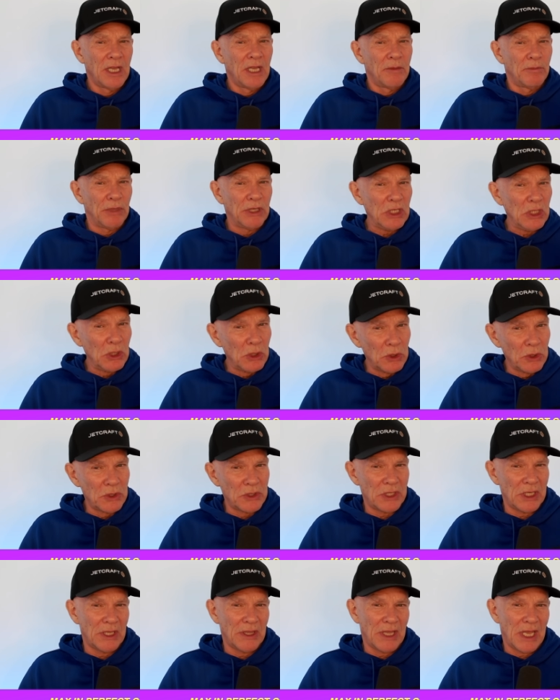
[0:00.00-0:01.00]
but
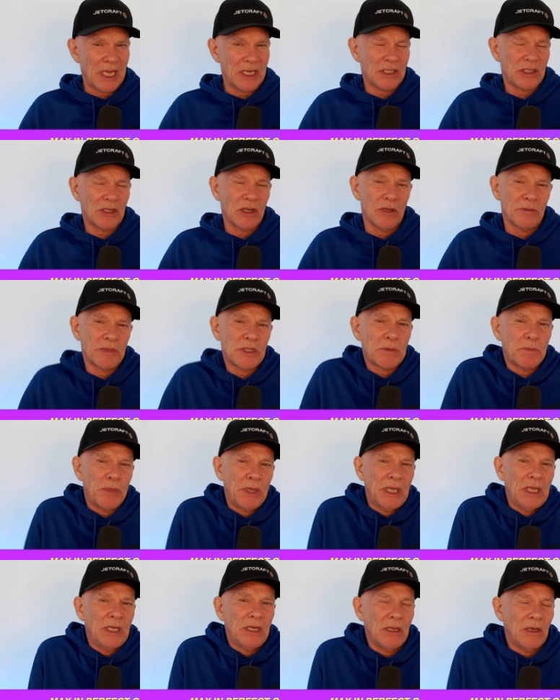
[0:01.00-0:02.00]
using that top
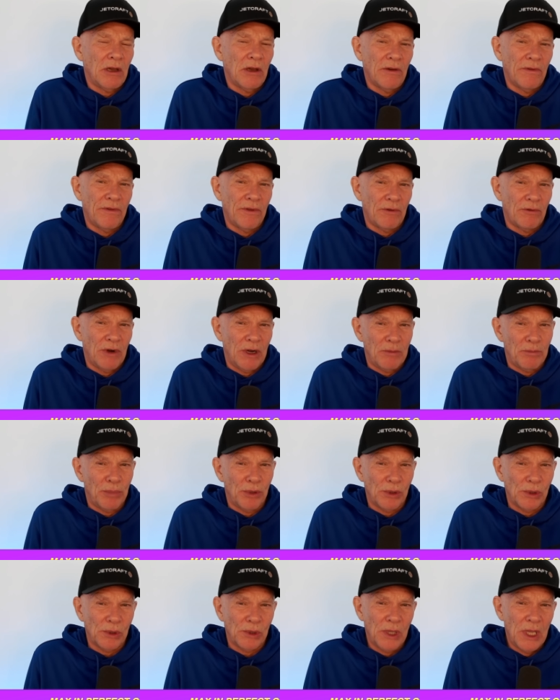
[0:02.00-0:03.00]
speed of the Red
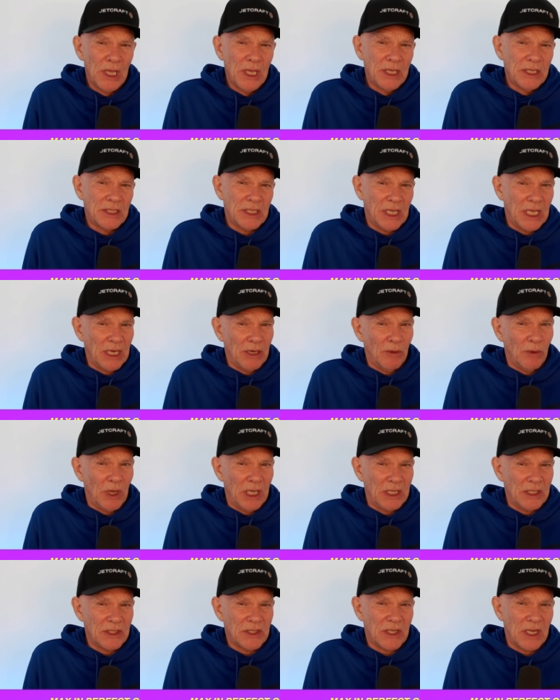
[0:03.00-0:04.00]
Bull to get
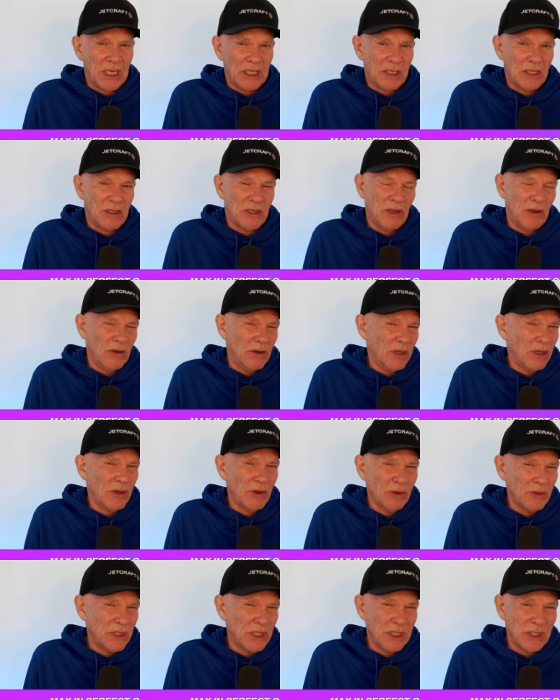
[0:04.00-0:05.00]
away in sector two. And of
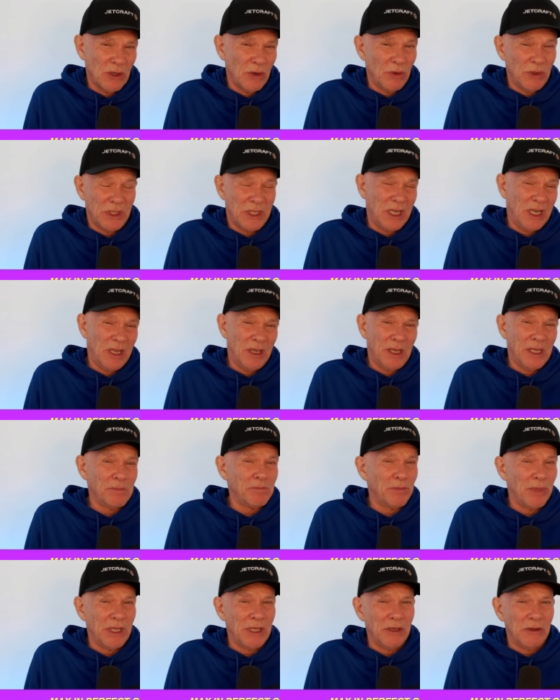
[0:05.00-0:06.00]
course, he's always going
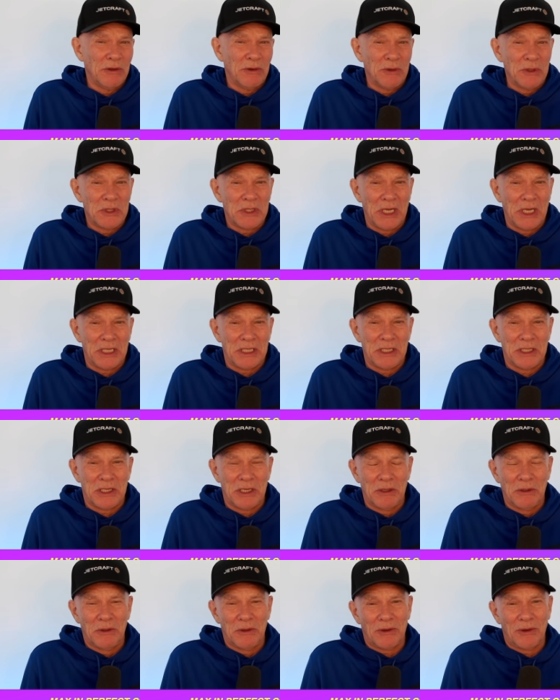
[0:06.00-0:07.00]
to be good through sector
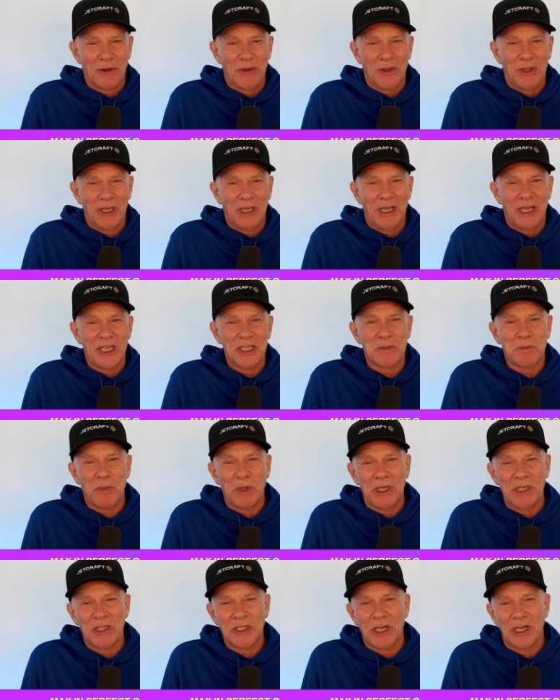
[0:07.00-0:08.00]
two, through the high
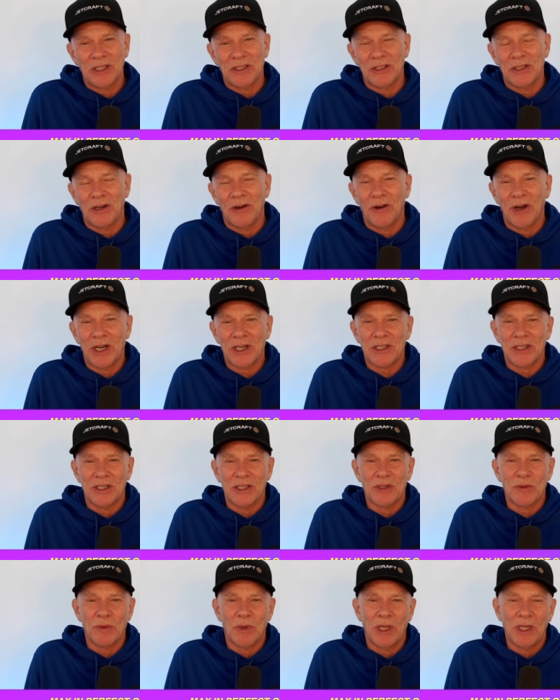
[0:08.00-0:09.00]
speed change in direction
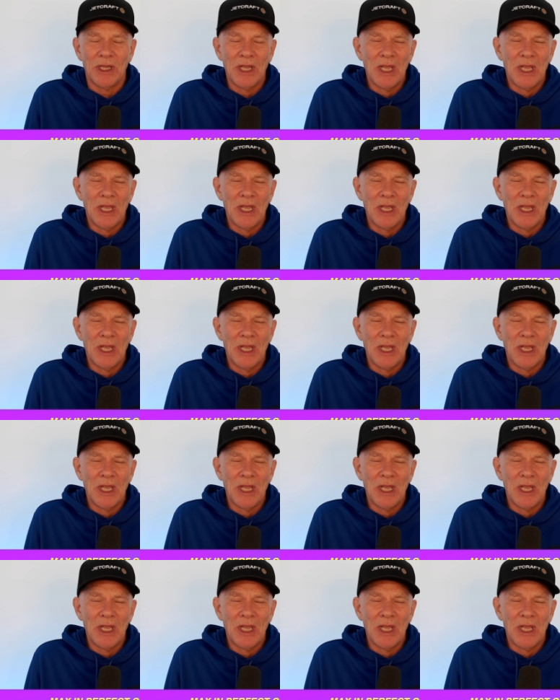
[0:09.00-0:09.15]
as well.